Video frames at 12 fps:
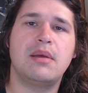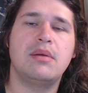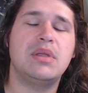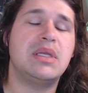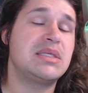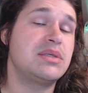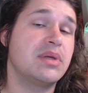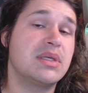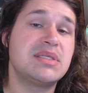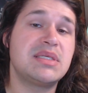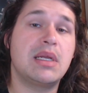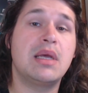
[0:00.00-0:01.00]
You need to
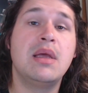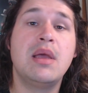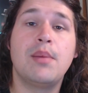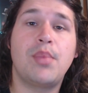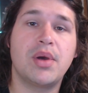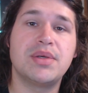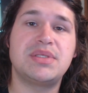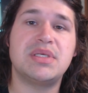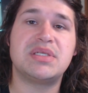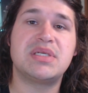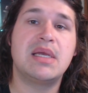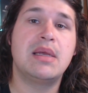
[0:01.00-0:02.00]
consider
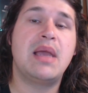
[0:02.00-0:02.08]
postage